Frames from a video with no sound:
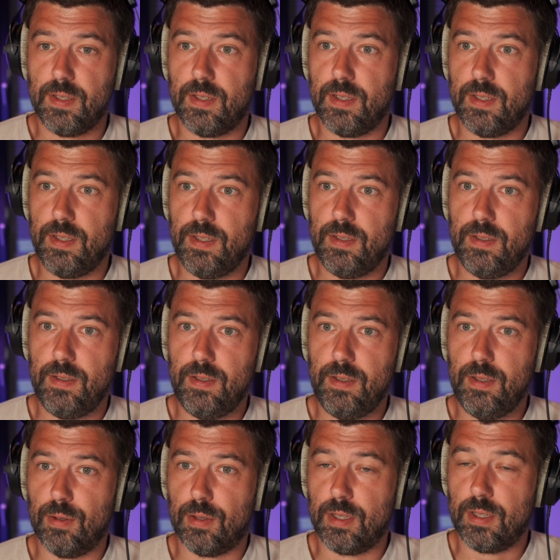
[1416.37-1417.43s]

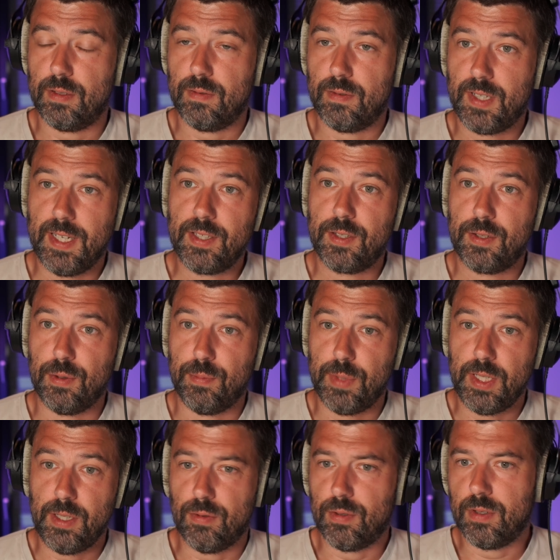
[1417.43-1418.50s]
your test
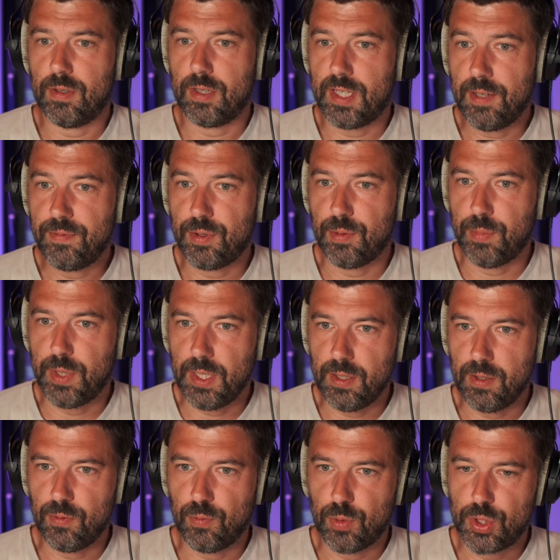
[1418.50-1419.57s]
domain or dev
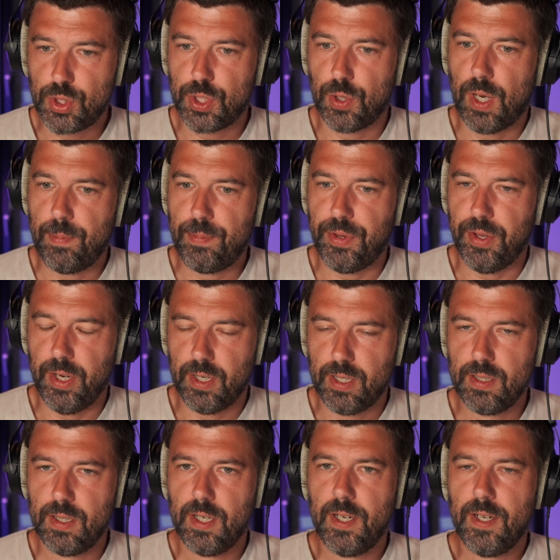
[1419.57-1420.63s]
domain would show up
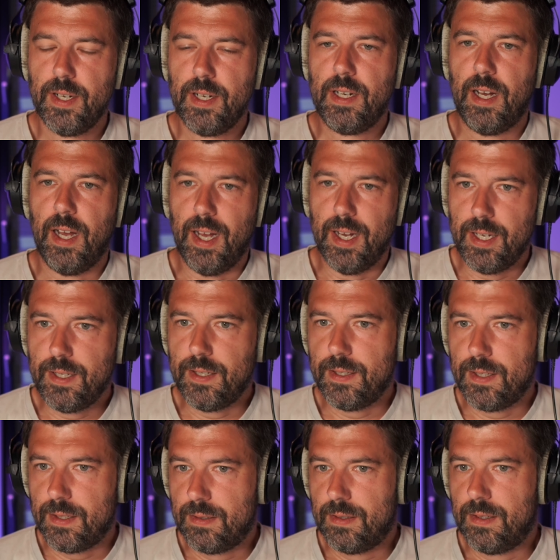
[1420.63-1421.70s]
there. I
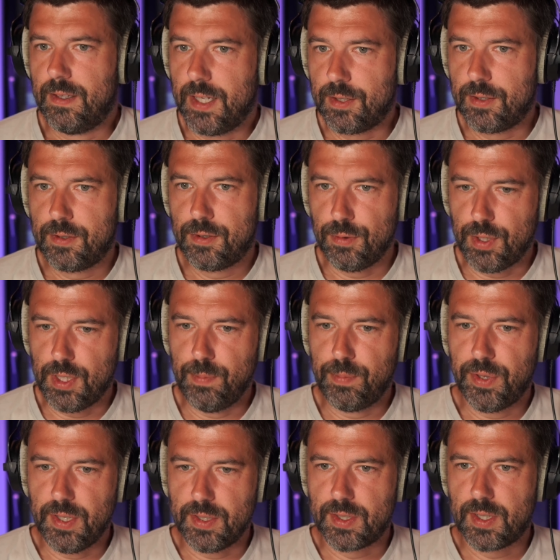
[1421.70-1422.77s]
like to keep
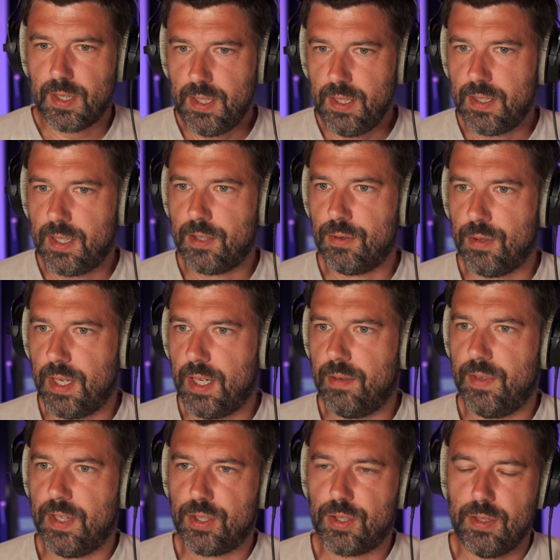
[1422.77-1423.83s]
things clean and to have
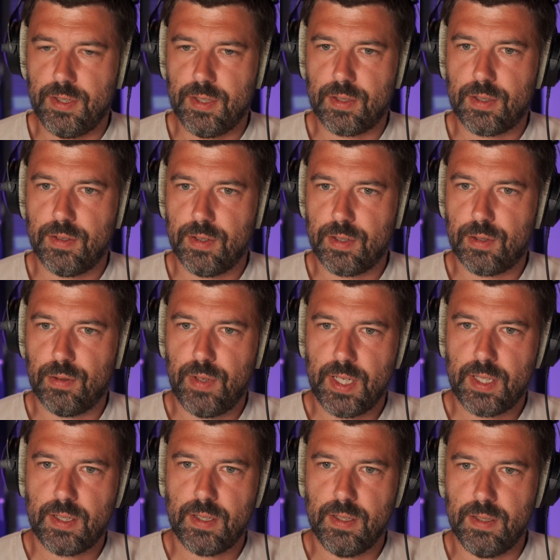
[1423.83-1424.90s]
actually the
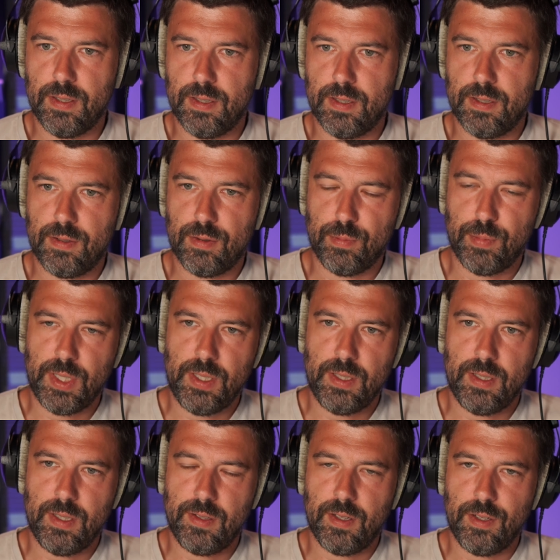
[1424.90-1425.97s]
correct domain
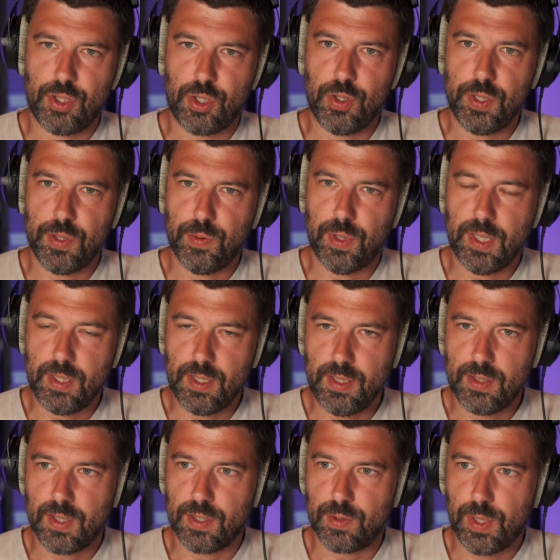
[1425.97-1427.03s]
in the
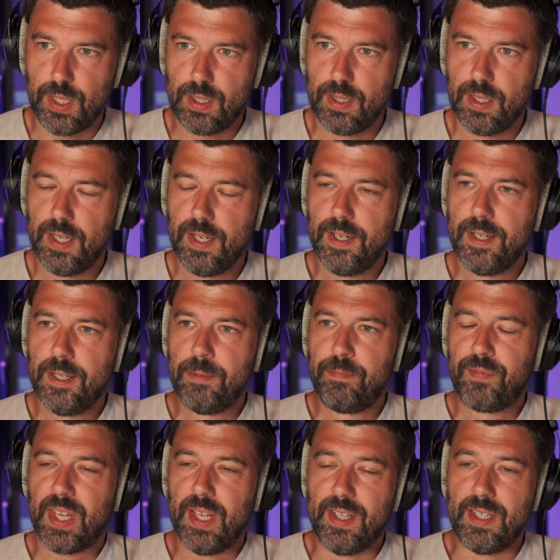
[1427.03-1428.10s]
GUIDs as well.
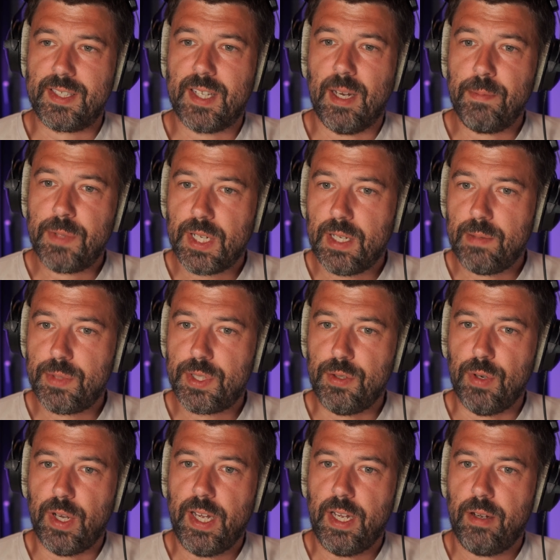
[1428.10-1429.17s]
And then sometimes you
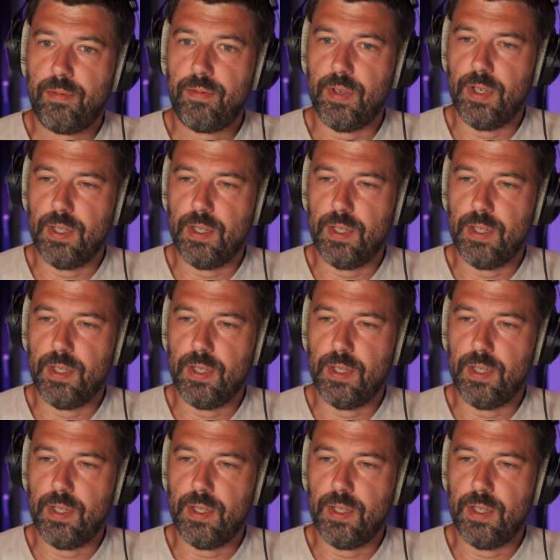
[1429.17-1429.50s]
have